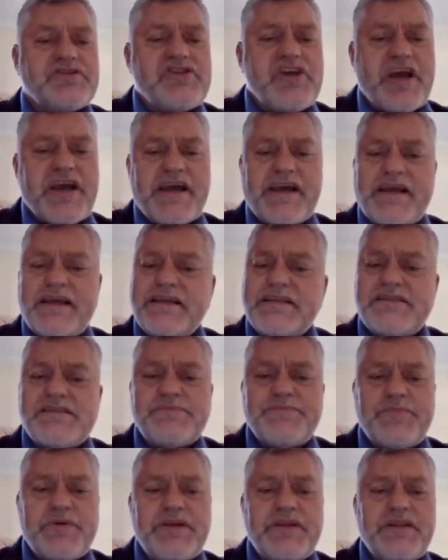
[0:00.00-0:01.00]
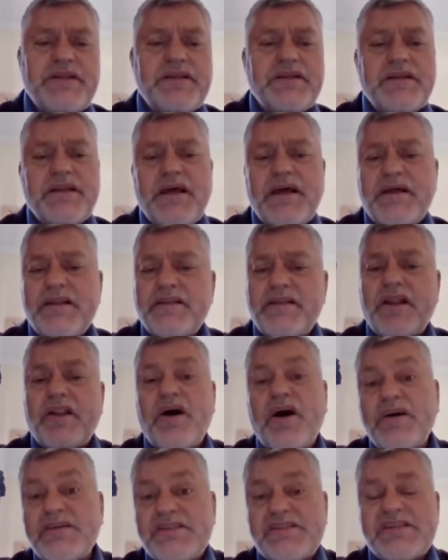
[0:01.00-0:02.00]
Chair, it's been the
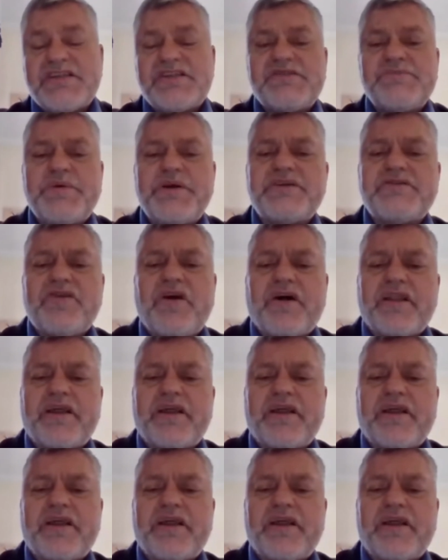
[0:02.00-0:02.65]
last 6 weeks